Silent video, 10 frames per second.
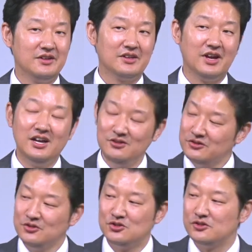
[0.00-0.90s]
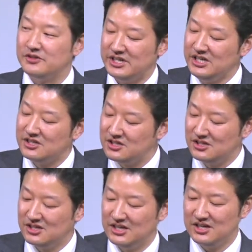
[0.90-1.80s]
And you know you shouldn't eat.
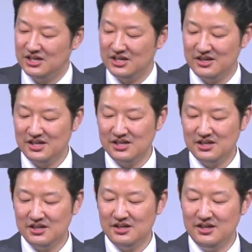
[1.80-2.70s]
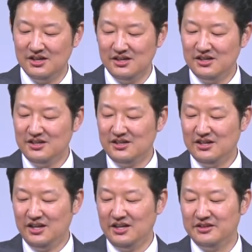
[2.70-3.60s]
Right.
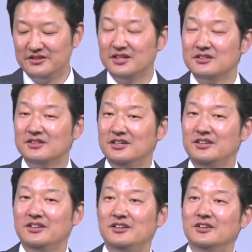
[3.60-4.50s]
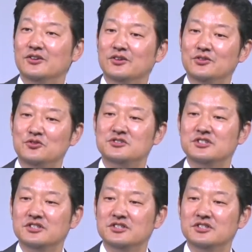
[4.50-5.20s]
And suddenly, you know, you see